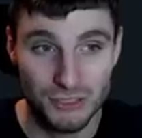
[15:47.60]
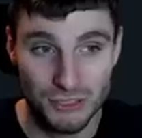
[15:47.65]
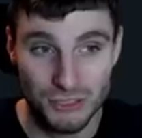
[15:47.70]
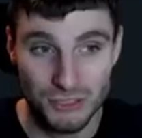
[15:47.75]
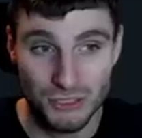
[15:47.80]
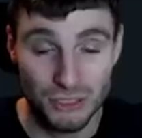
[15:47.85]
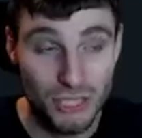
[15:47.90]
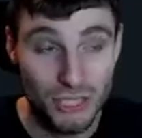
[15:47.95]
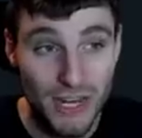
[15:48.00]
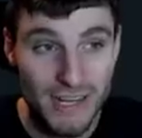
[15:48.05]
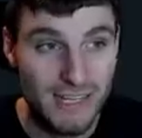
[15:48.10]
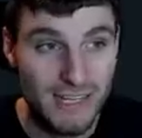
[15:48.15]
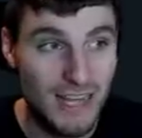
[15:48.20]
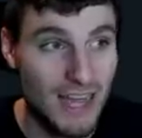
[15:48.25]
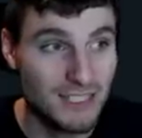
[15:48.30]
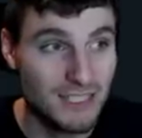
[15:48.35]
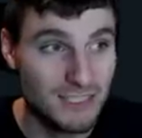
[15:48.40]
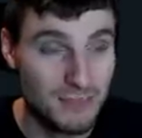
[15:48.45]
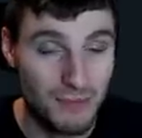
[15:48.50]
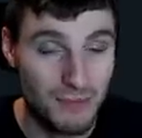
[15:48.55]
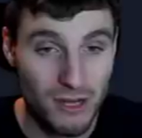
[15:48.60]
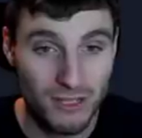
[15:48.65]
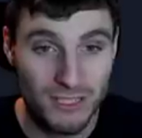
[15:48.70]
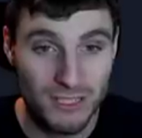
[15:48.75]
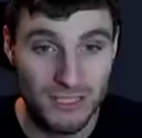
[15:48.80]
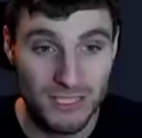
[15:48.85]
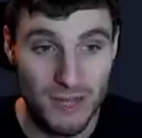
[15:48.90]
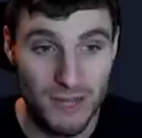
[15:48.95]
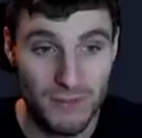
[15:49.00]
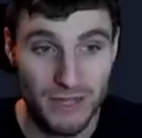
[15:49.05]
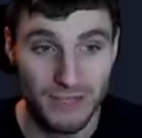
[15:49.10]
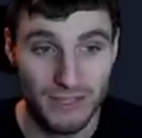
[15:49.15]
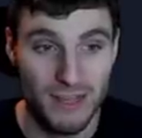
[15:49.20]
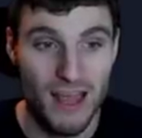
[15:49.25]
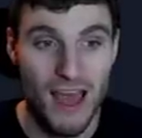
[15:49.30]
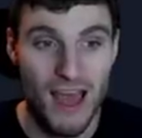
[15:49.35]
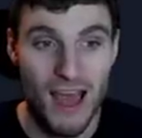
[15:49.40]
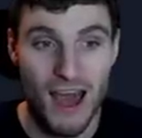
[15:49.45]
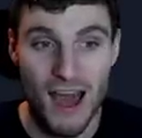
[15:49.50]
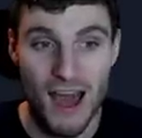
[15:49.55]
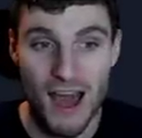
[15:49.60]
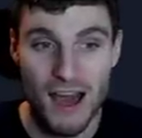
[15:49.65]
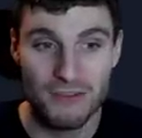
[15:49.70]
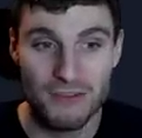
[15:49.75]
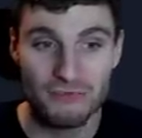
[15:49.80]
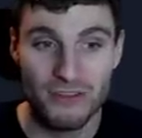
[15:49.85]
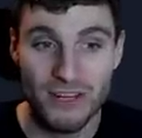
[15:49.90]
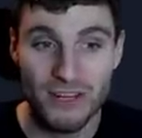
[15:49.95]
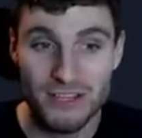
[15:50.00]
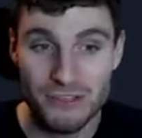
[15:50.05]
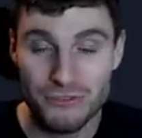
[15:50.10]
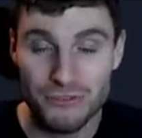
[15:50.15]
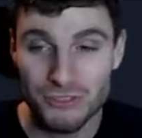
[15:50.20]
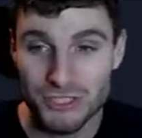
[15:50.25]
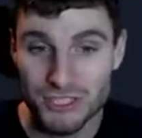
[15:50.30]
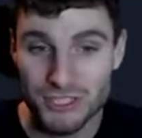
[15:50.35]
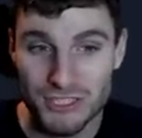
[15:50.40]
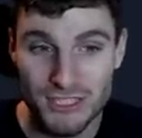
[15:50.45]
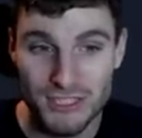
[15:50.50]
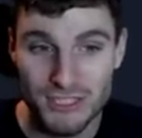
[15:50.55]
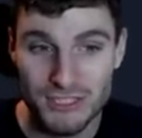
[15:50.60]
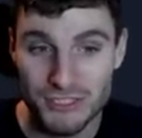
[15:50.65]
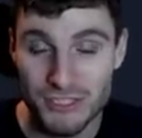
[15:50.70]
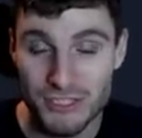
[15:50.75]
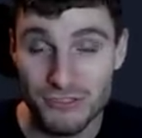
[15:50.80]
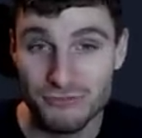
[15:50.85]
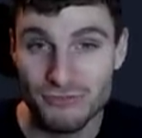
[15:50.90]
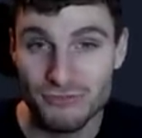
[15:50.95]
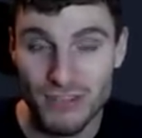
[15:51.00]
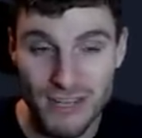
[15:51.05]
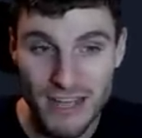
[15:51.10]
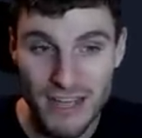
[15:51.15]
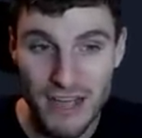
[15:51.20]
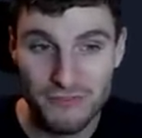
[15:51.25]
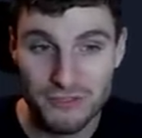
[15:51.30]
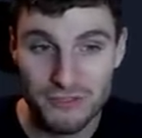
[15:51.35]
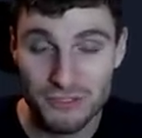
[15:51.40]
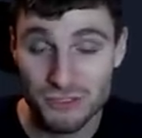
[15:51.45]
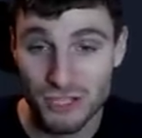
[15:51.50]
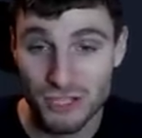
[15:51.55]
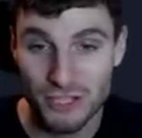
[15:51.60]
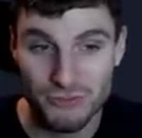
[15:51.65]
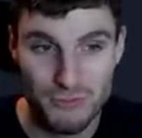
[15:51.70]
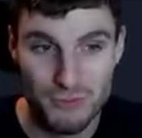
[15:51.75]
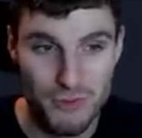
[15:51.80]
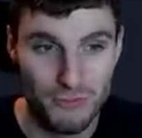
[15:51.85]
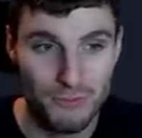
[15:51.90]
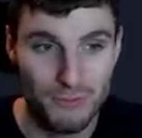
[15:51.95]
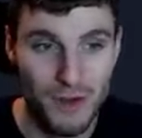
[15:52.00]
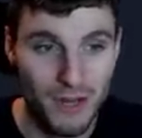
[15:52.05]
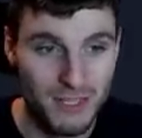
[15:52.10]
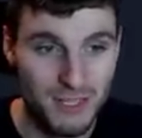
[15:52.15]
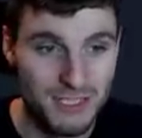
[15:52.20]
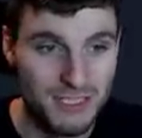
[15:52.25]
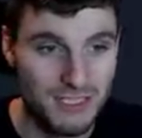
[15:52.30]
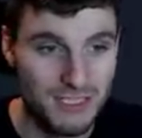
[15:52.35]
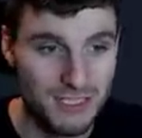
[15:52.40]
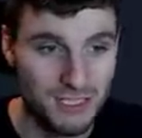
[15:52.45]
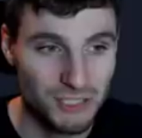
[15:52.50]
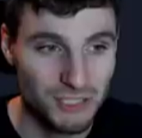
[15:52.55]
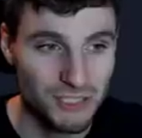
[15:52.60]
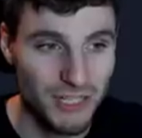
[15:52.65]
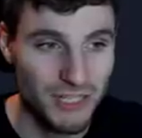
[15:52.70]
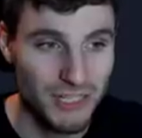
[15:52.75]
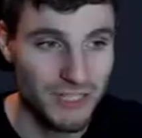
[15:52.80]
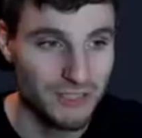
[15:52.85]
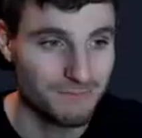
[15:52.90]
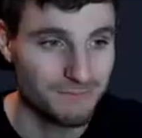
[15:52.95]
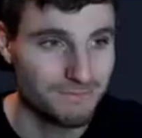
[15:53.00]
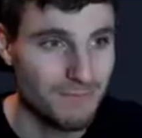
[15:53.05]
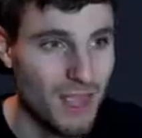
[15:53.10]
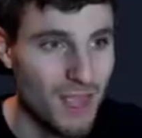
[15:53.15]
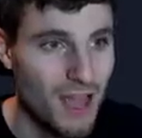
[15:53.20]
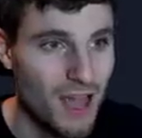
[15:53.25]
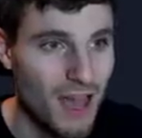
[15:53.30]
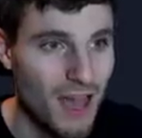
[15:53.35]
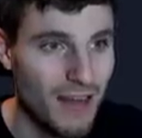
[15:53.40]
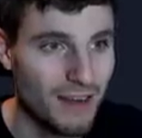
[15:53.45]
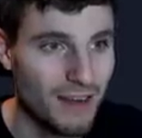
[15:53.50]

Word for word: trade as the market's coming. Uh, really, you just you know really have to try and remove biases in trading. And